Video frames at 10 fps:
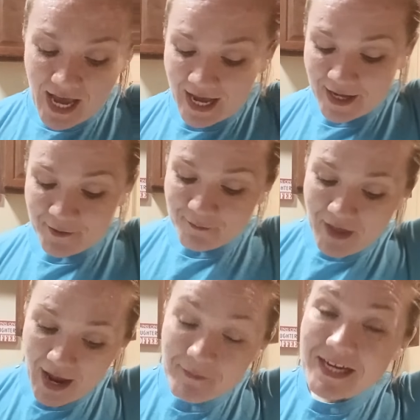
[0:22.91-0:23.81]

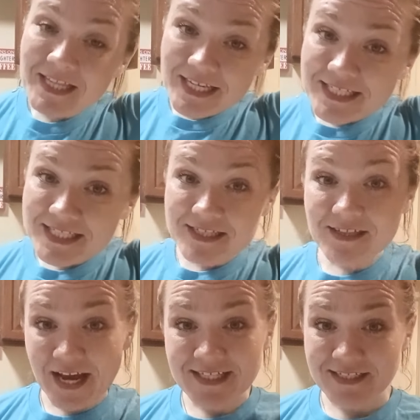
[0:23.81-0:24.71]
I made a list
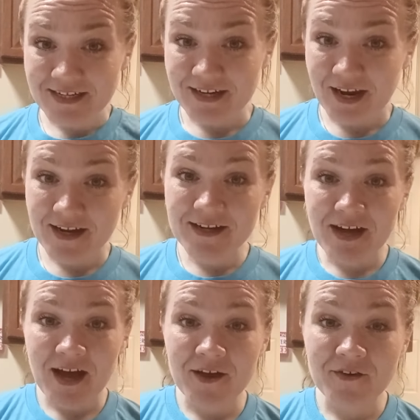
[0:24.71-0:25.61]
last Sunday
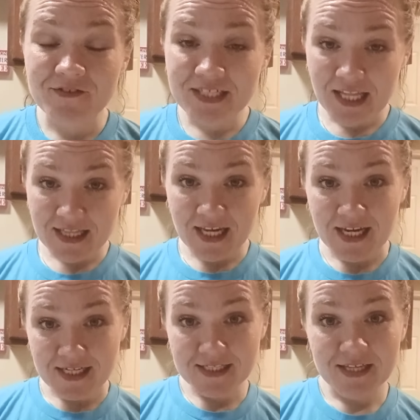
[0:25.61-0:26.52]
of 10
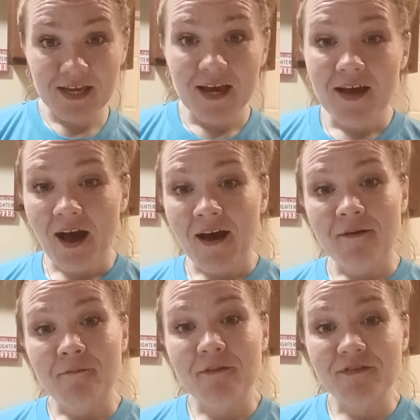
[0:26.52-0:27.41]
things
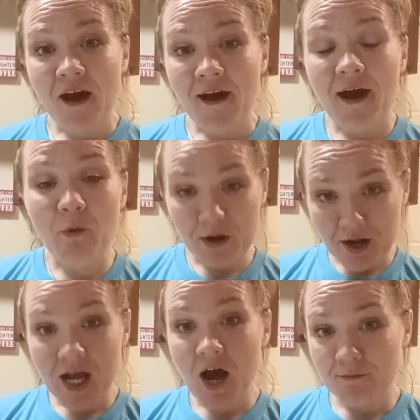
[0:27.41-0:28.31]
that I want to
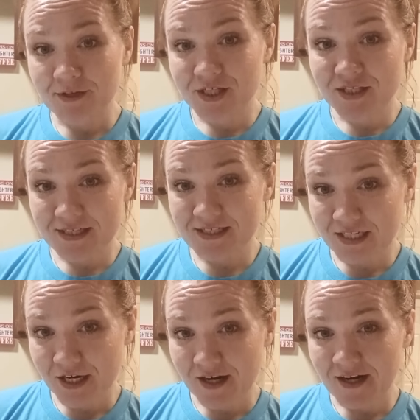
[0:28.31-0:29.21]
accomplish this
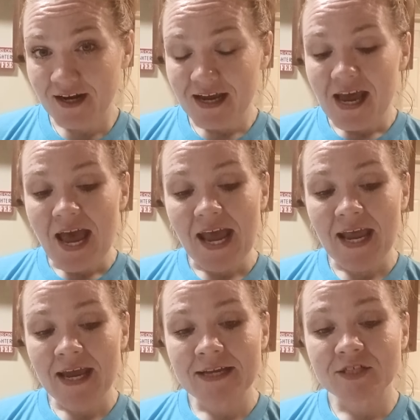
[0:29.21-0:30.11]
year.
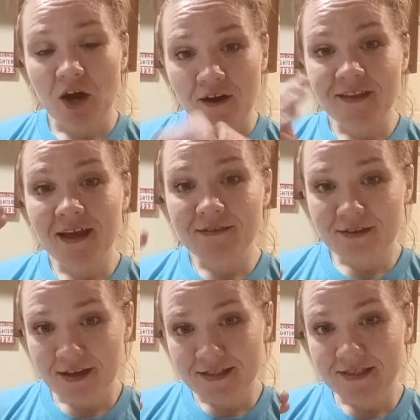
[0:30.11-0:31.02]
And on that
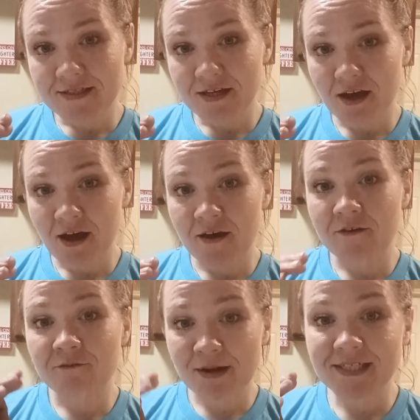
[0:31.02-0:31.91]
list
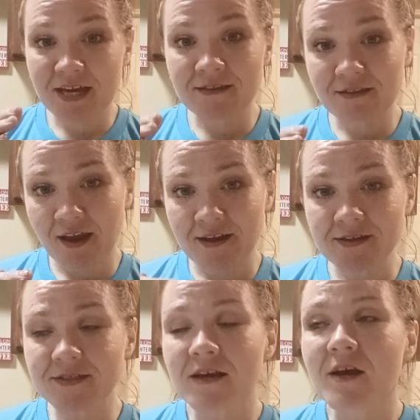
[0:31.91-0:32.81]
of my 10
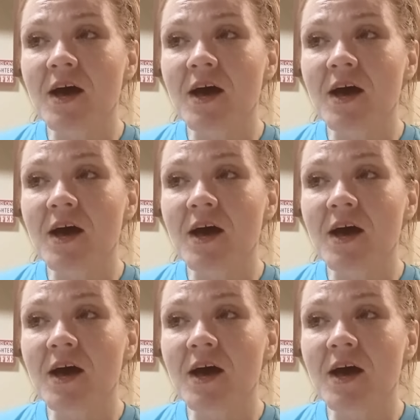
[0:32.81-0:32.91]
things